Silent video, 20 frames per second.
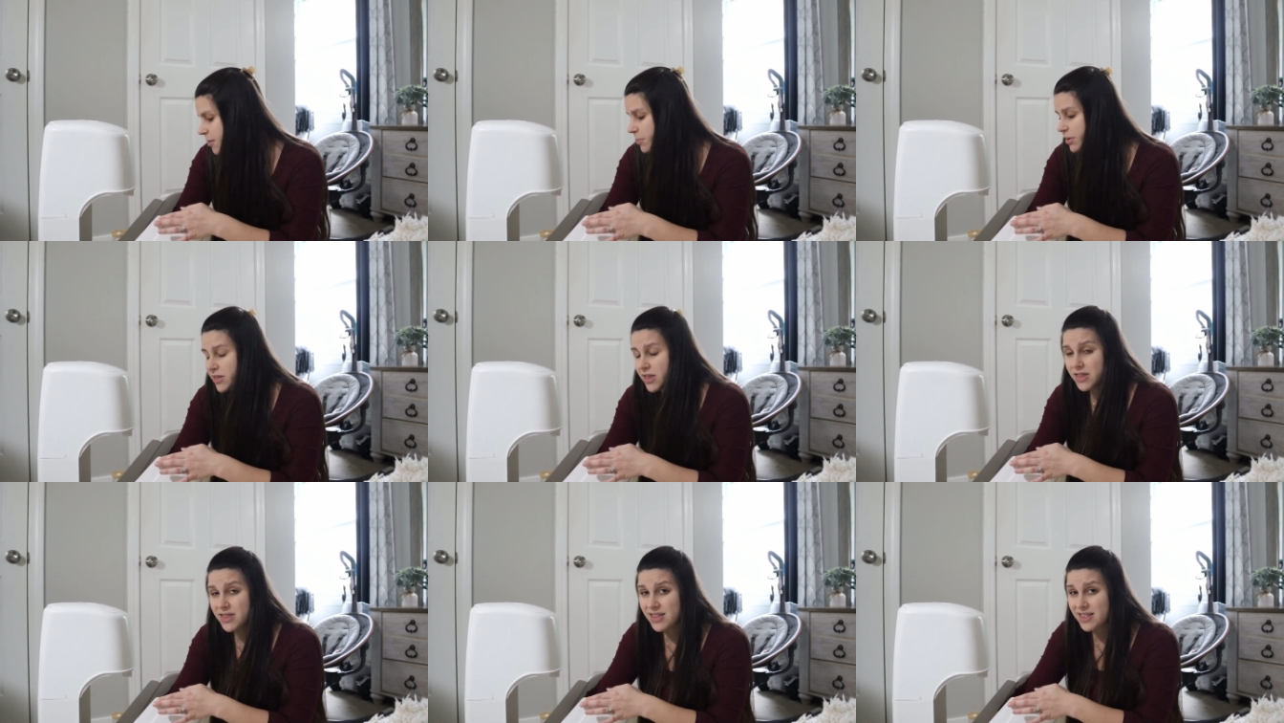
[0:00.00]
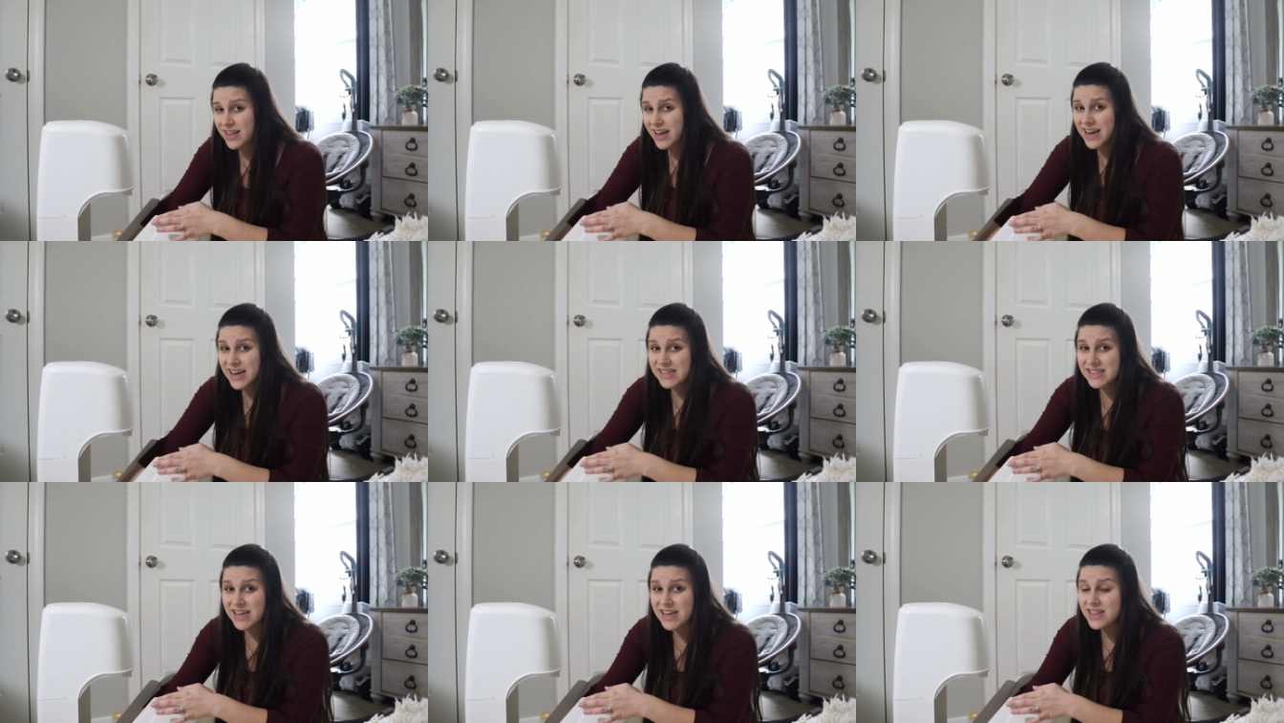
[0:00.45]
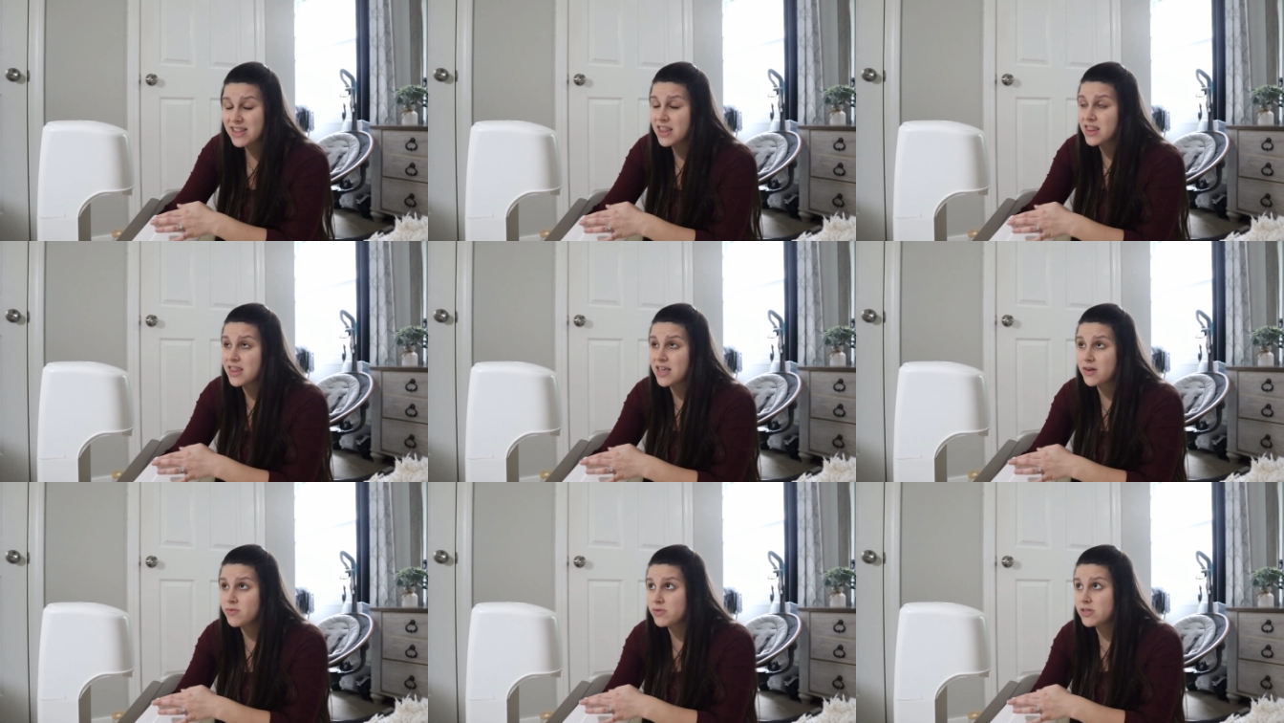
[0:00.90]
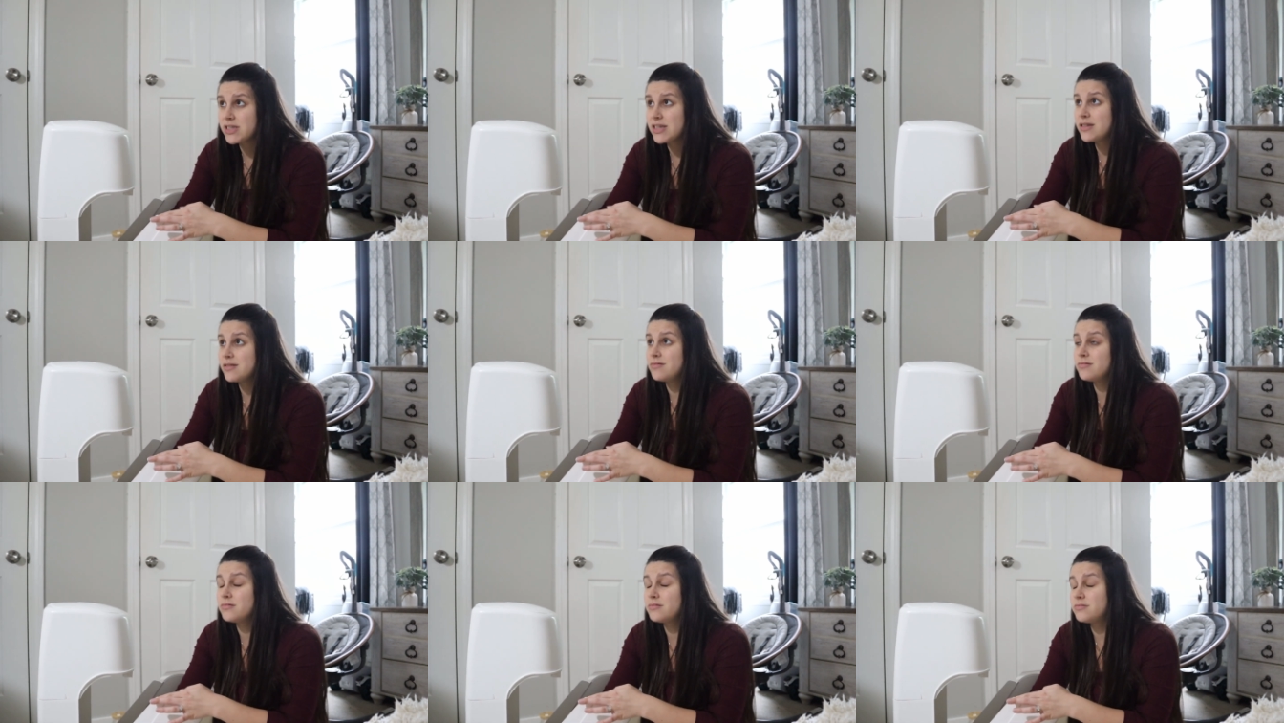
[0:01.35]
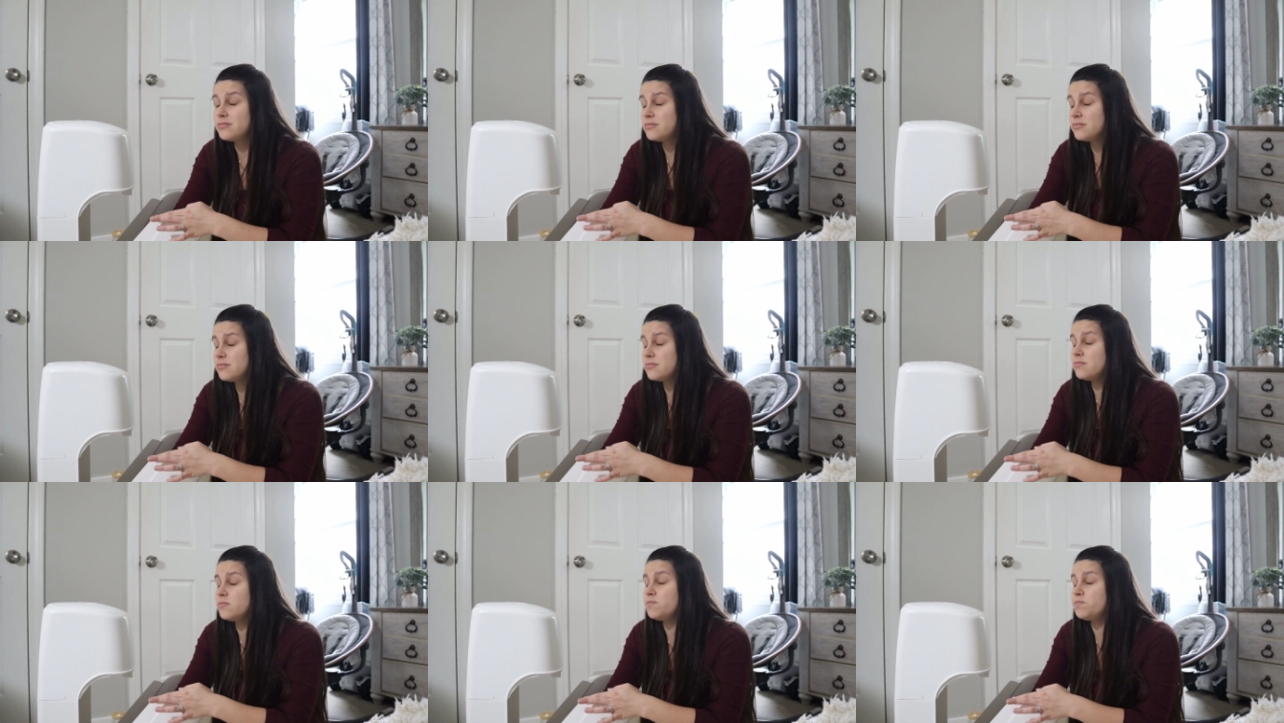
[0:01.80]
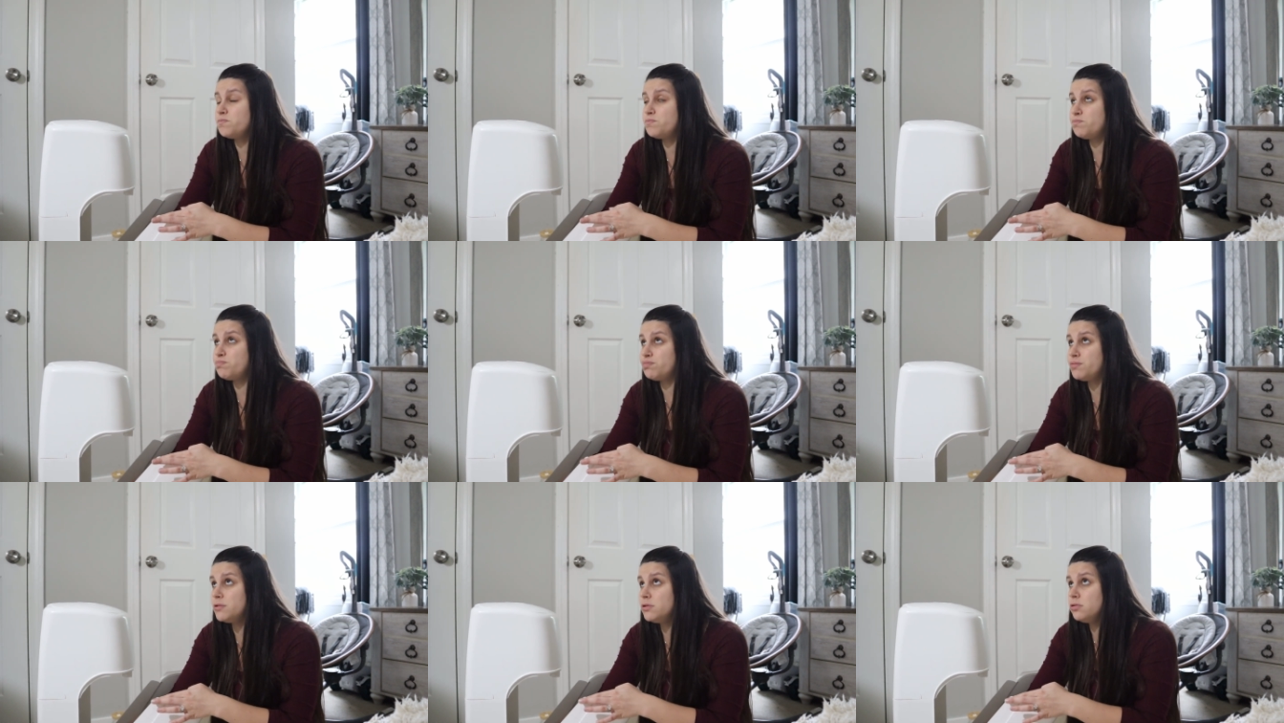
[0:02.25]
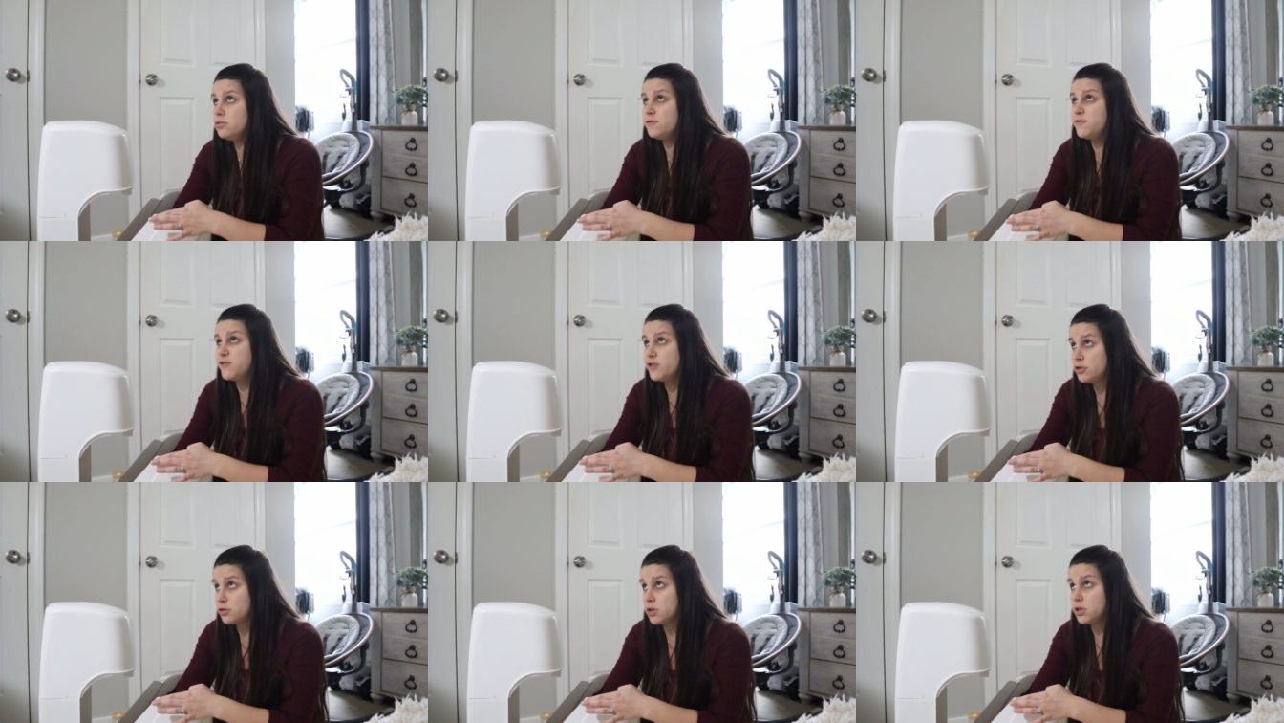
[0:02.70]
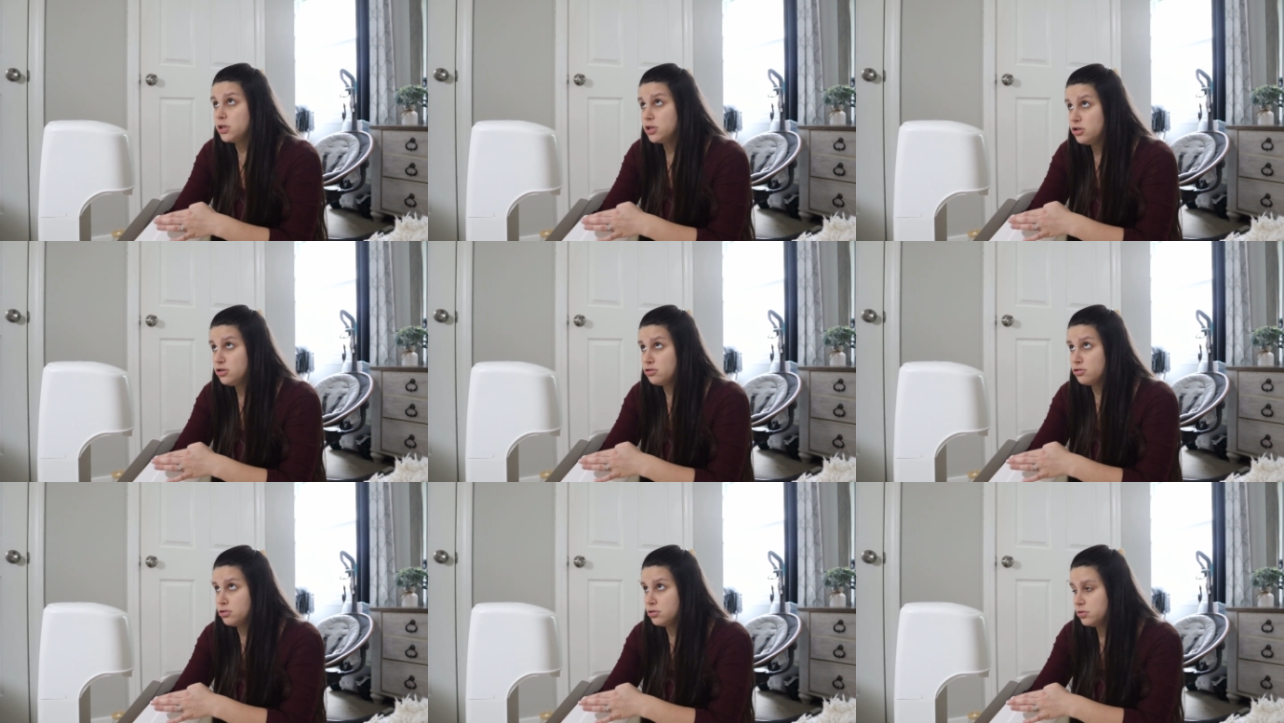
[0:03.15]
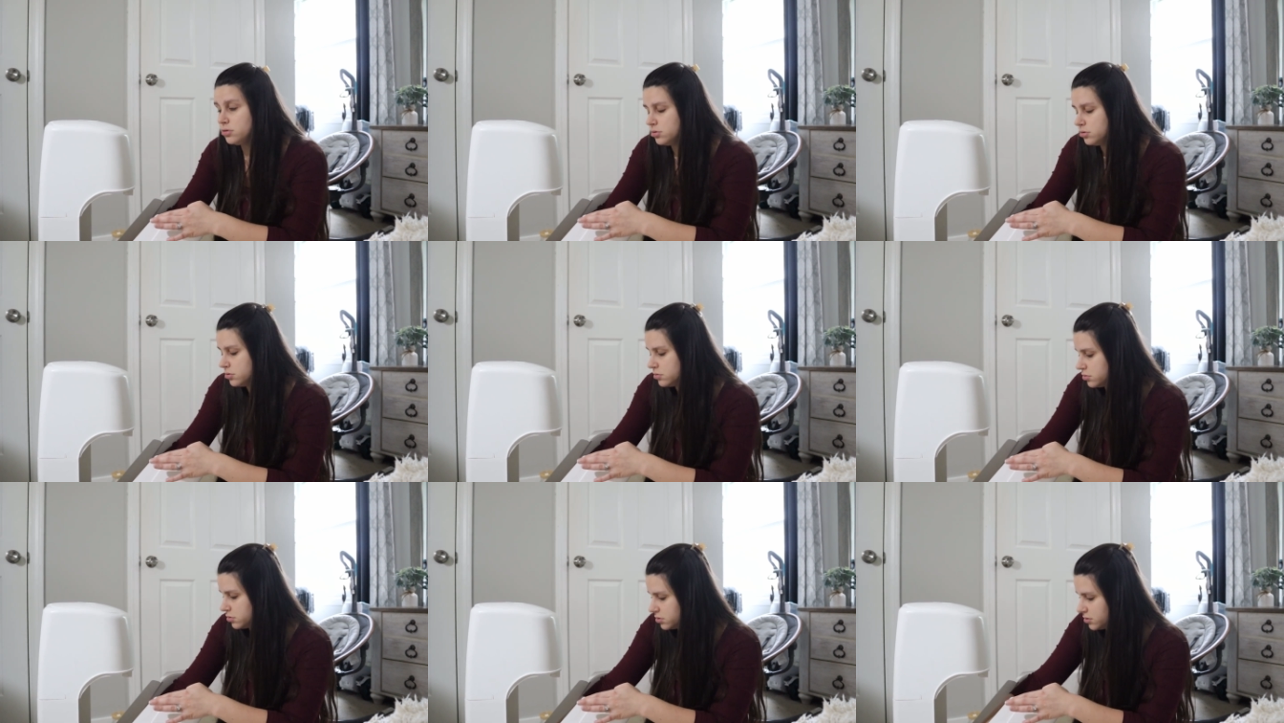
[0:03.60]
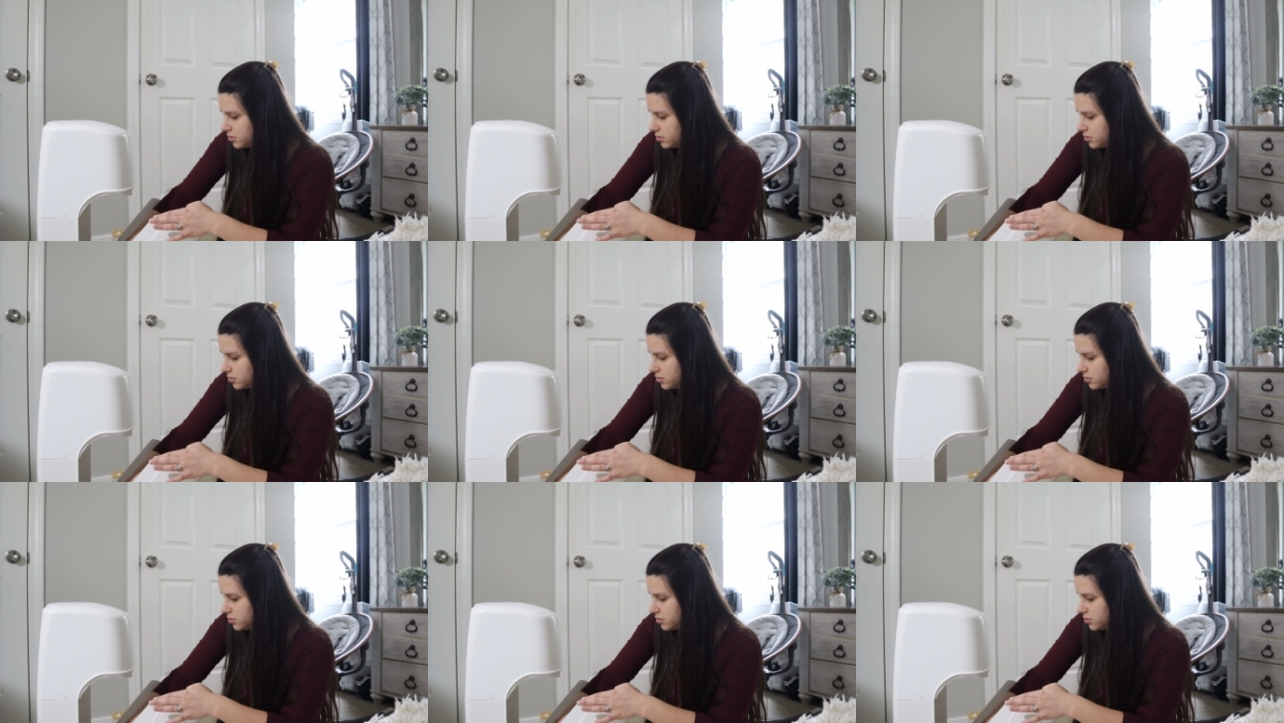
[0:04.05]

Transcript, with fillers: But the like I said, the thing was in beautiful condition.